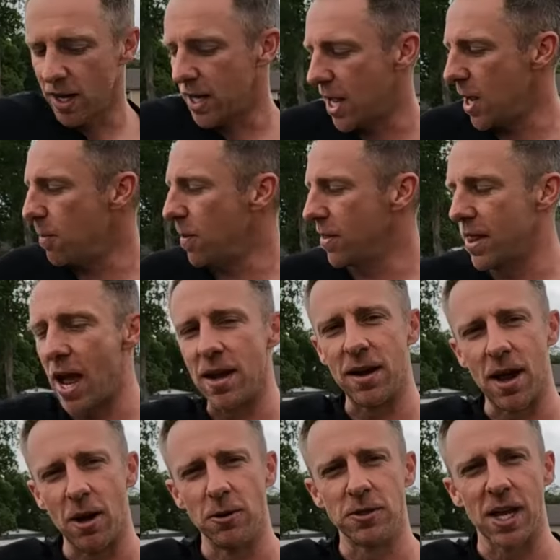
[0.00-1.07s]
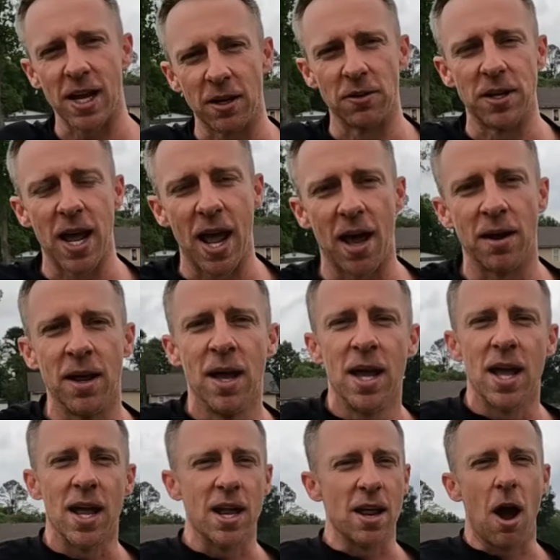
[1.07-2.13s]
keeping that nose angle
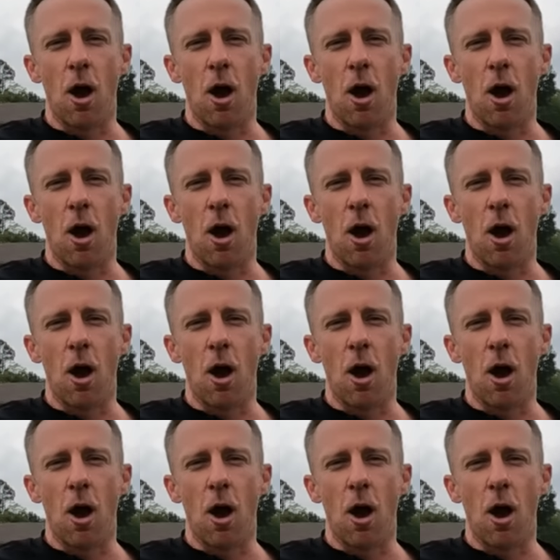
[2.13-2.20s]
down.